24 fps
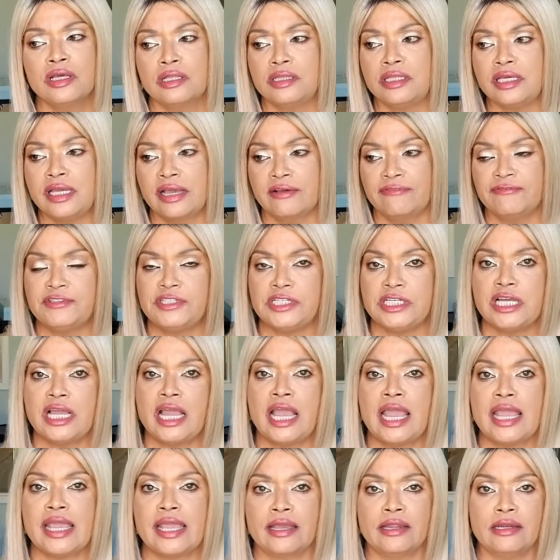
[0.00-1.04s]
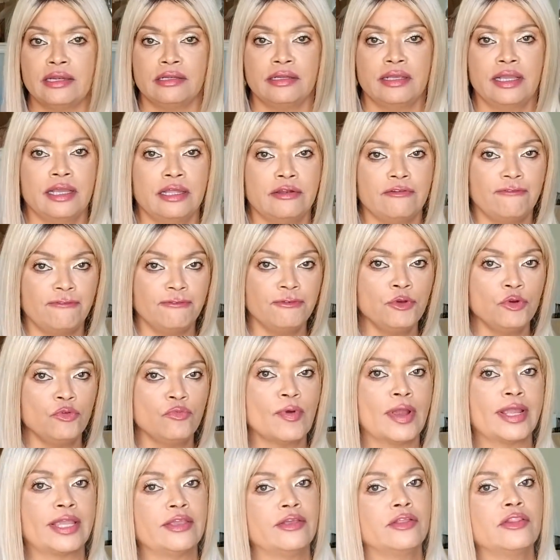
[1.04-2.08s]
the F D A and, and food
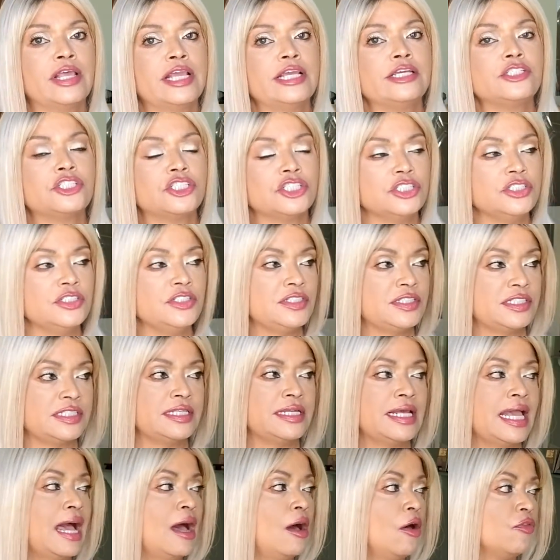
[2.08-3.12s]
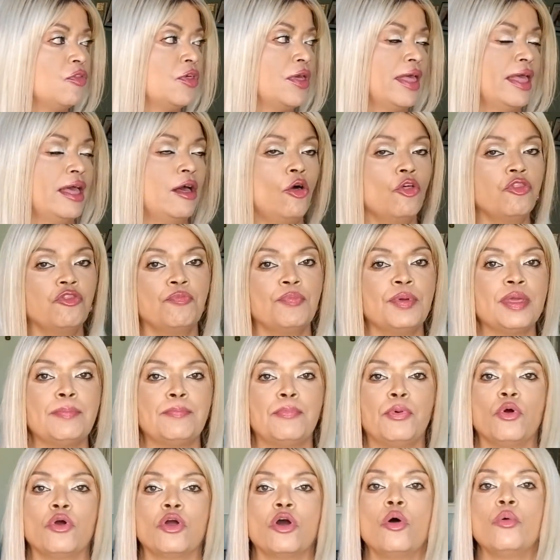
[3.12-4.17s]
regulations and how the health
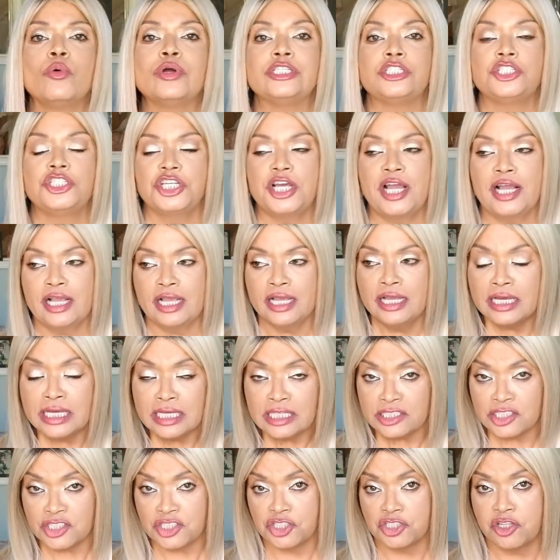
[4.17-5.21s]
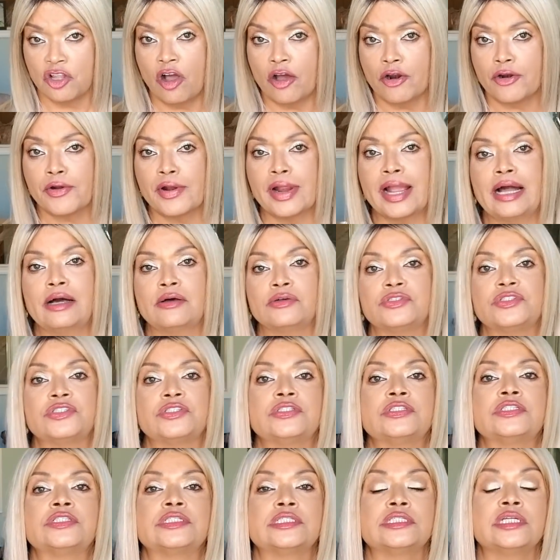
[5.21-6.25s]
people go and check the
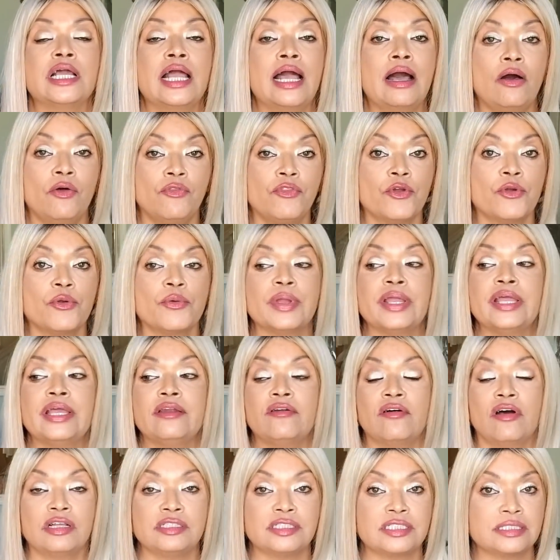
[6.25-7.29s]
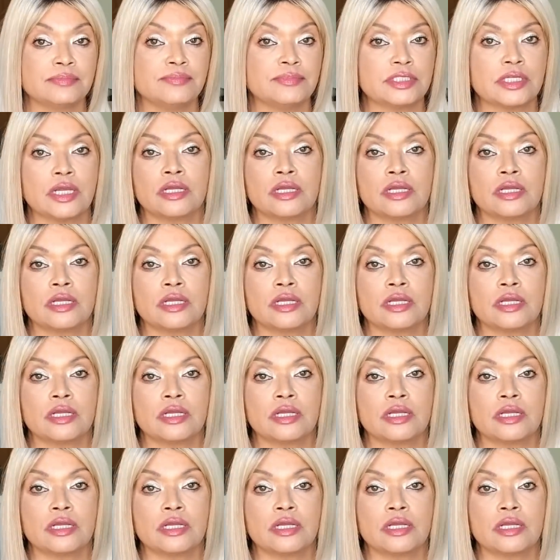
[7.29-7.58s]
slaughterhouses and how they're in on some,